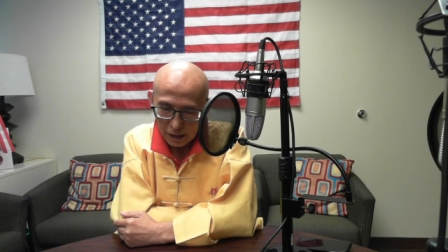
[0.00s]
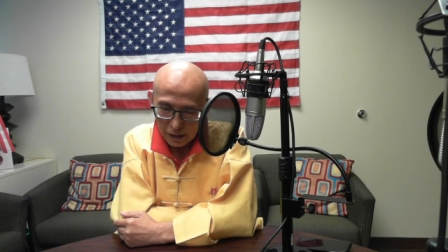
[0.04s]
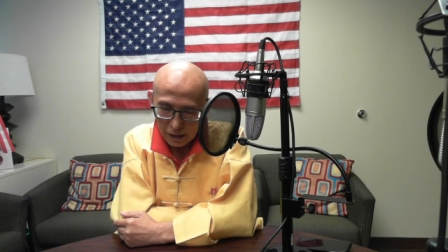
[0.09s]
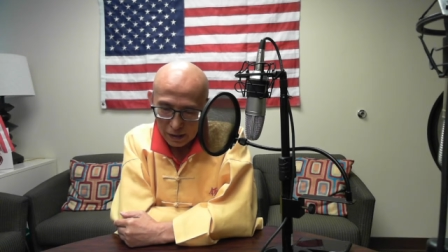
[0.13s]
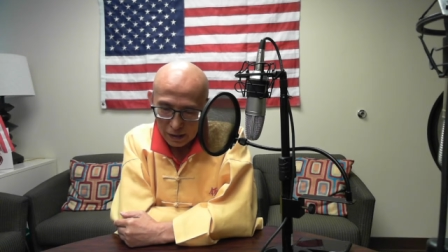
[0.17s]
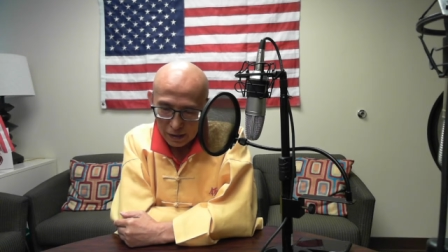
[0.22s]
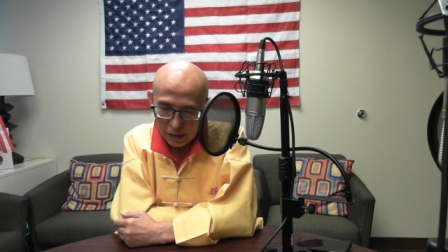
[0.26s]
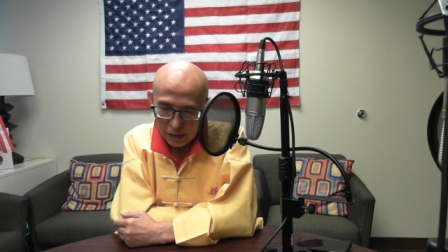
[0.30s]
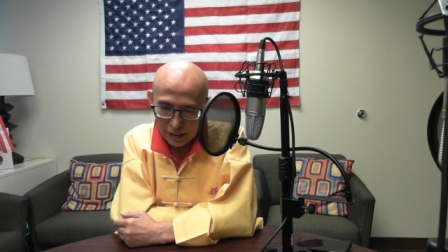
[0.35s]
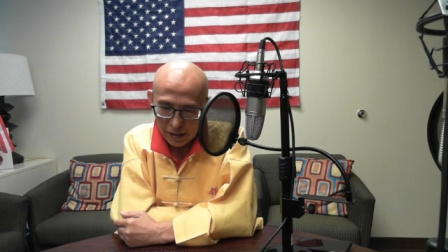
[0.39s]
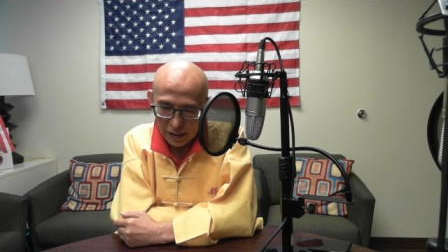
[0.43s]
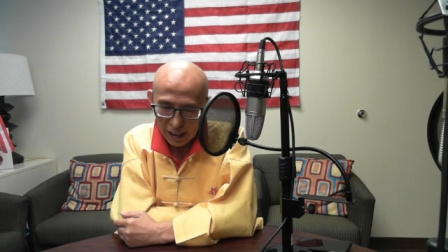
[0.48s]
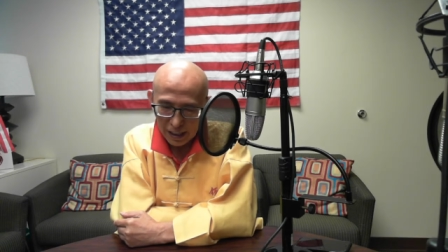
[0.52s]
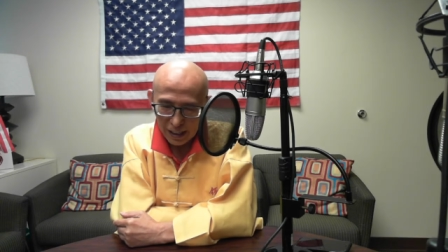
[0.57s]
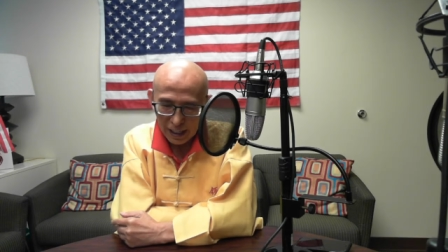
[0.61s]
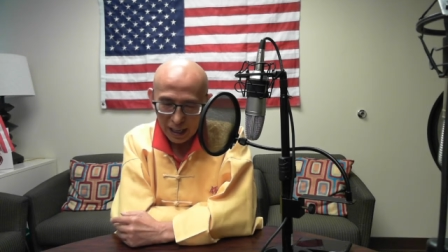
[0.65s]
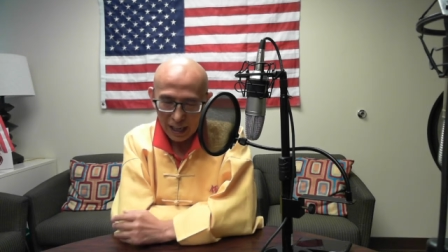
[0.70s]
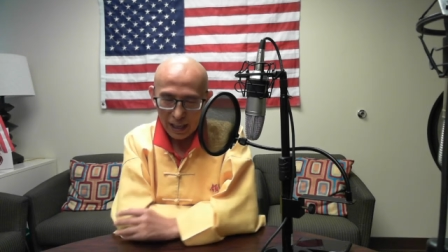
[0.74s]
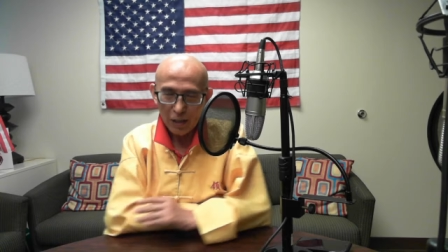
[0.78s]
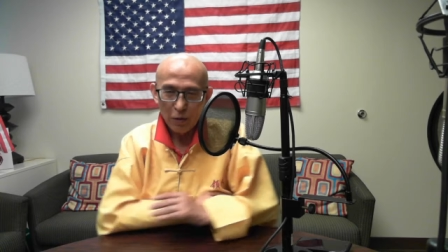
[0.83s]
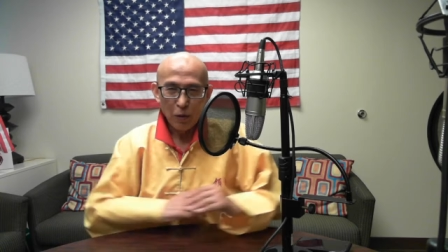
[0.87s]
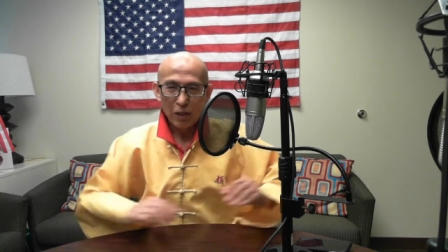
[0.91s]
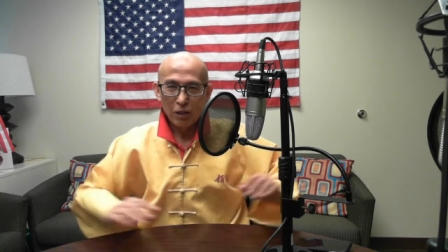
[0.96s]
She said,
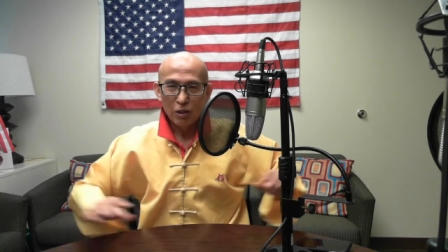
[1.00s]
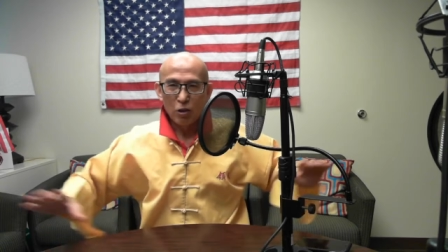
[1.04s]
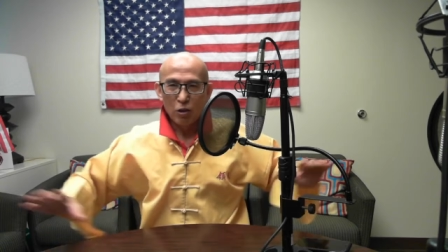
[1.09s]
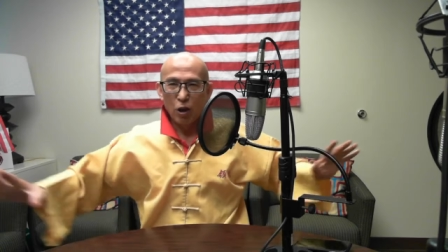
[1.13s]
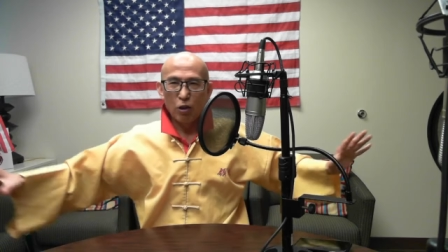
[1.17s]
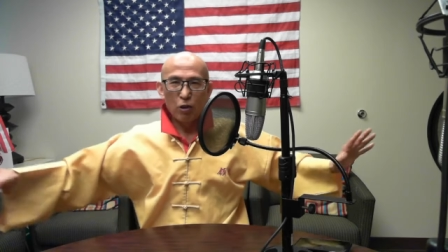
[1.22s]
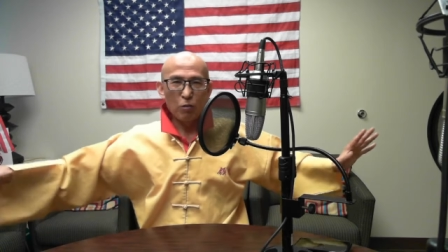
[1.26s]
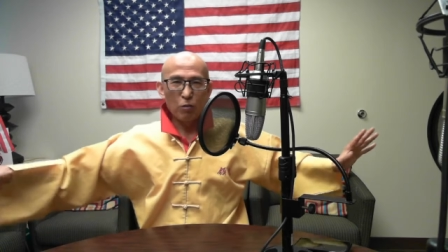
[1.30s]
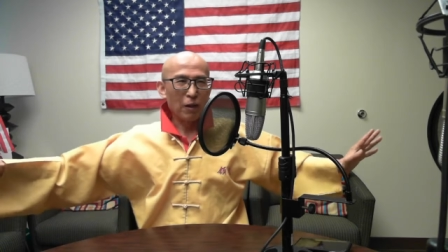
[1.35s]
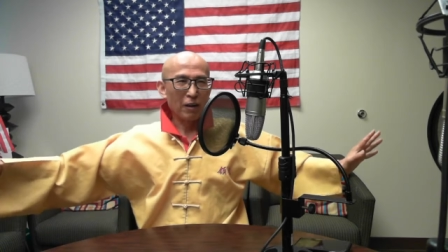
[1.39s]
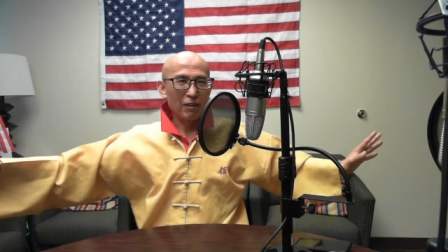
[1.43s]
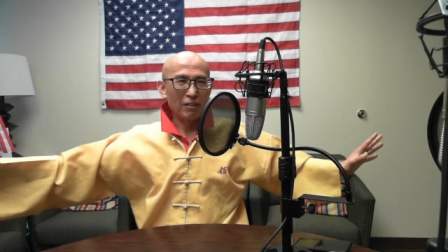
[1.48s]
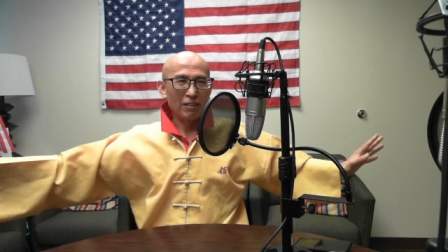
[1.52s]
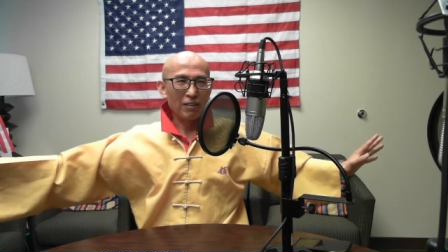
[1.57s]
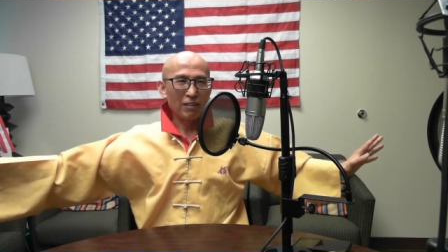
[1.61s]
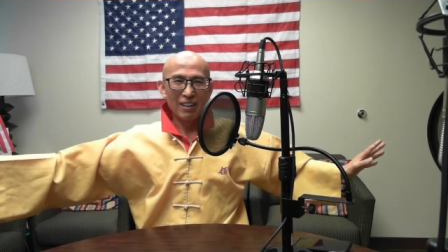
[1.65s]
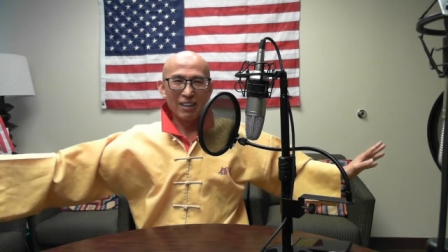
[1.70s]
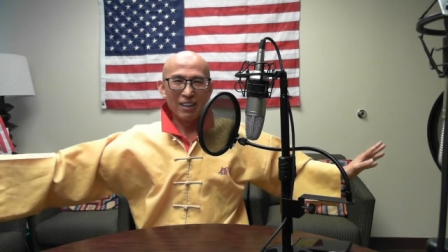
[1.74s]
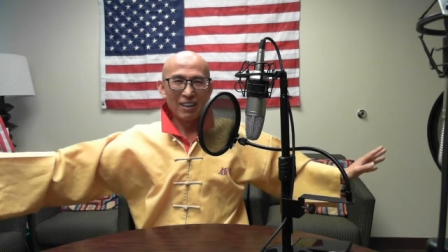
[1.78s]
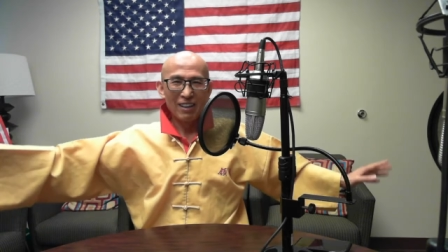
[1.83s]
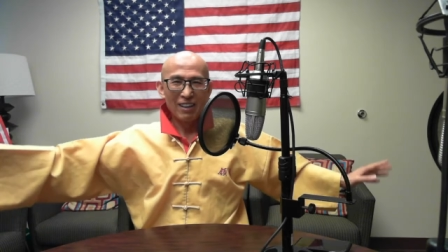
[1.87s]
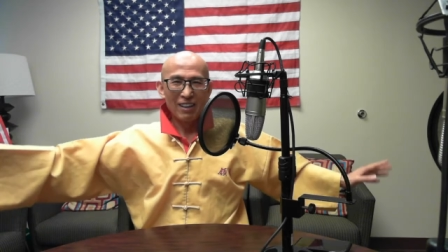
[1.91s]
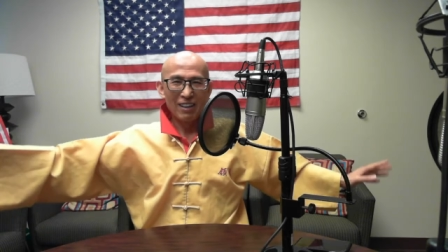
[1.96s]
I don't want to talk about the
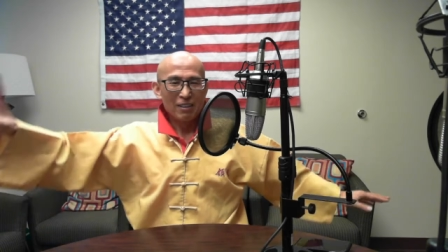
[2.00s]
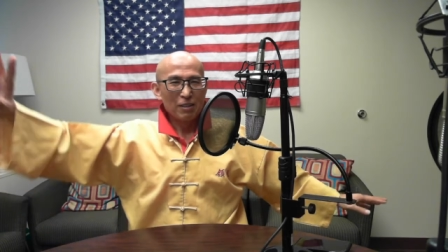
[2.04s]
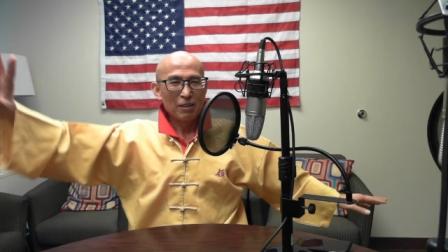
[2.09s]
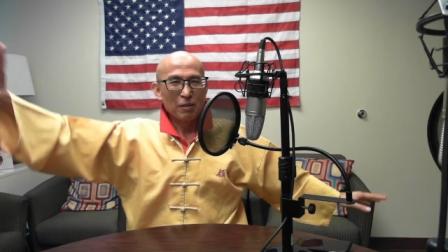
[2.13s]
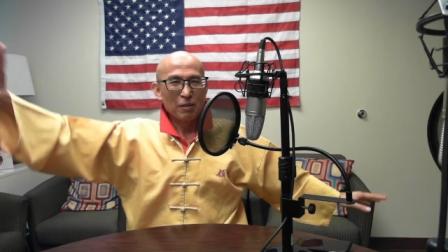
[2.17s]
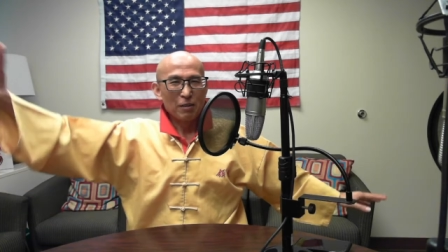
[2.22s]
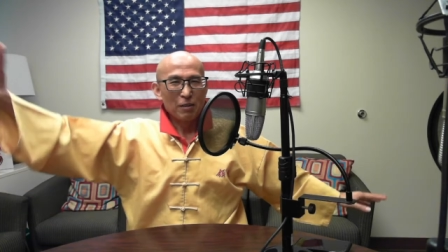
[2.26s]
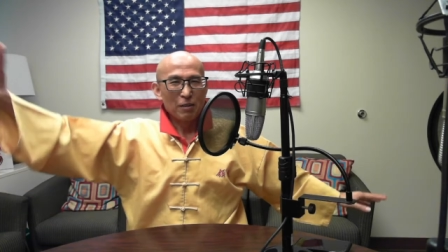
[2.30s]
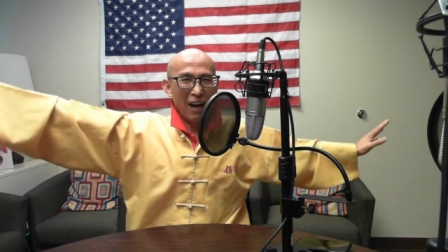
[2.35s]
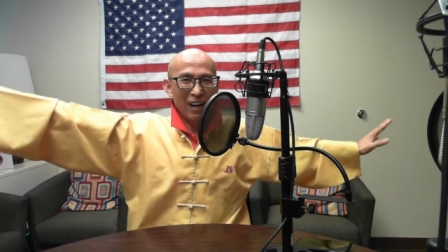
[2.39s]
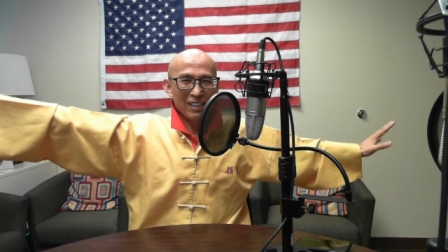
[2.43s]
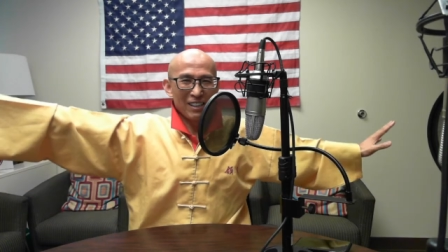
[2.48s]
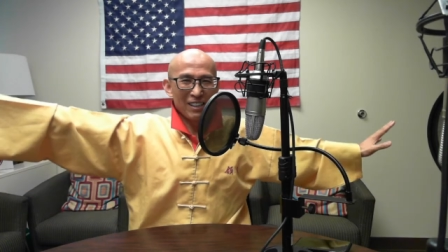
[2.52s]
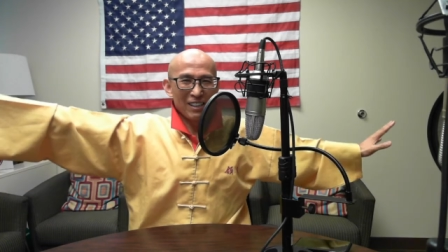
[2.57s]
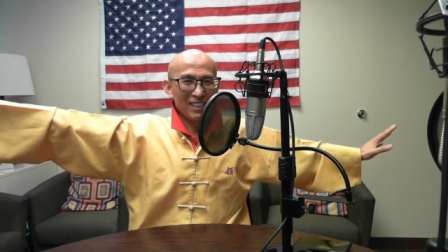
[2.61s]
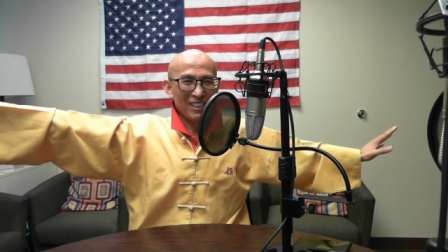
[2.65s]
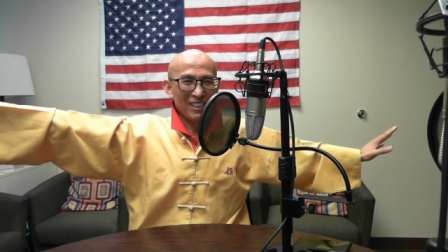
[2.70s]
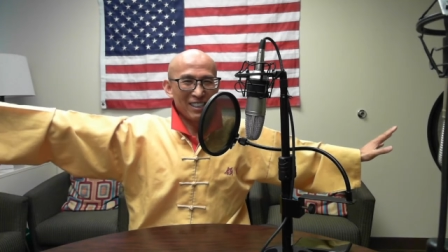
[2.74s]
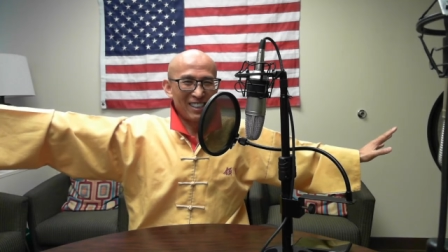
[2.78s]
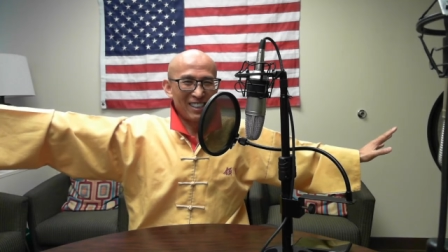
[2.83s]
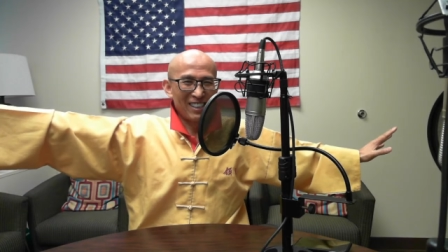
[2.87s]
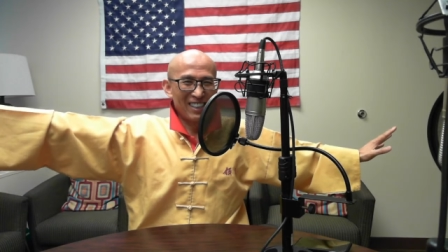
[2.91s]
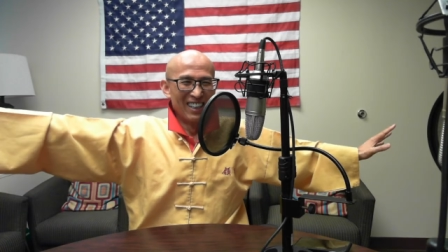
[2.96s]
past.